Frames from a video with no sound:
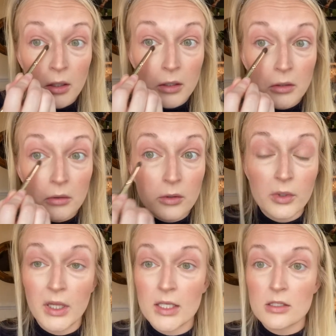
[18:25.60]
Don't know
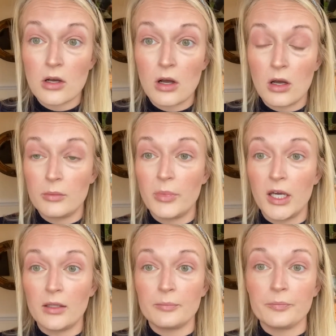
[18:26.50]
what that's called,
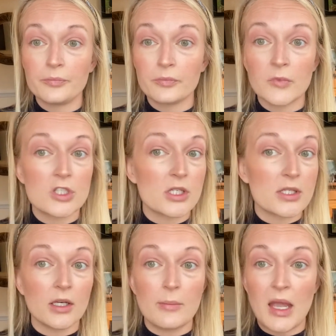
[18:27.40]
but it's just
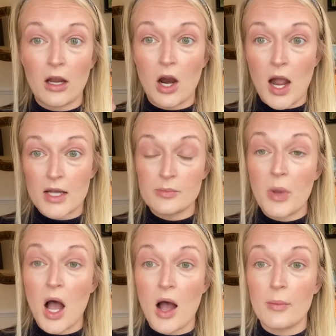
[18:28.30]
going to make our eyes
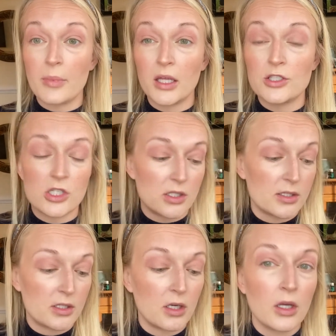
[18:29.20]
pop and
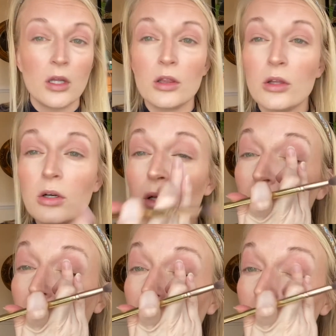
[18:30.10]
just look
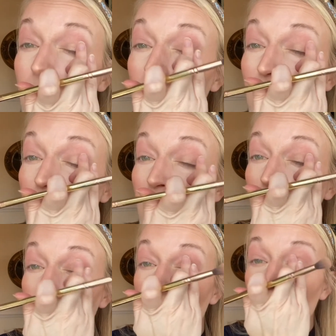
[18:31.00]
like
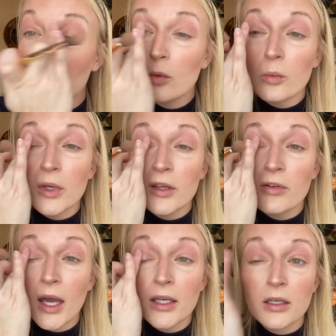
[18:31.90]
we've
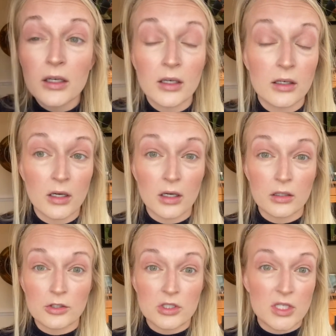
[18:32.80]
had
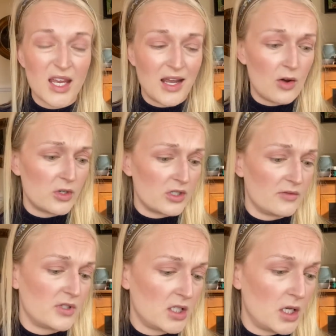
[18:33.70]
10 hours of
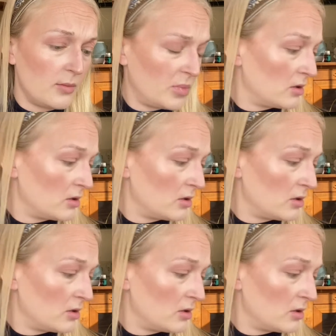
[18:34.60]
sleep.